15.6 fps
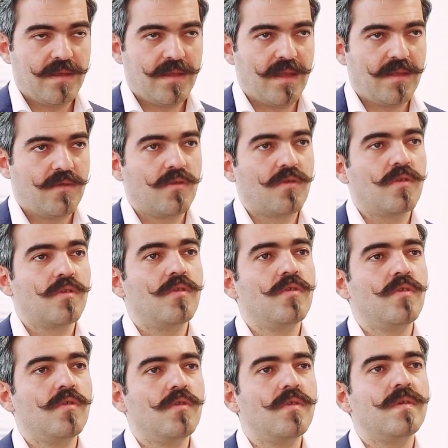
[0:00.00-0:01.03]
that you could
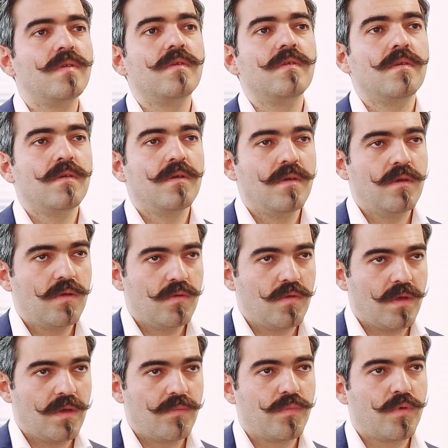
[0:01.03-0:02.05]
use
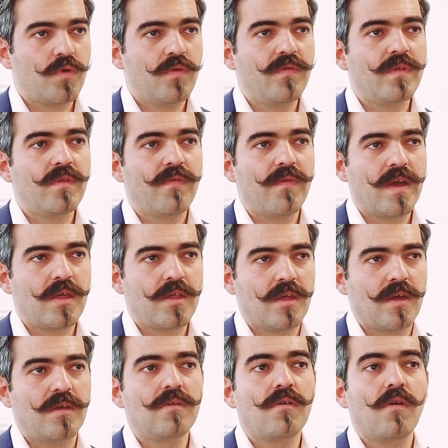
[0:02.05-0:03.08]
to improve
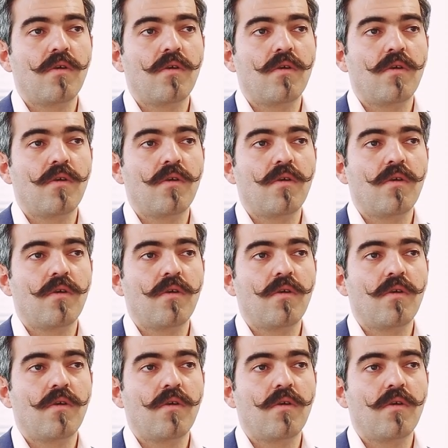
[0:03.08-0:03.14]
innovation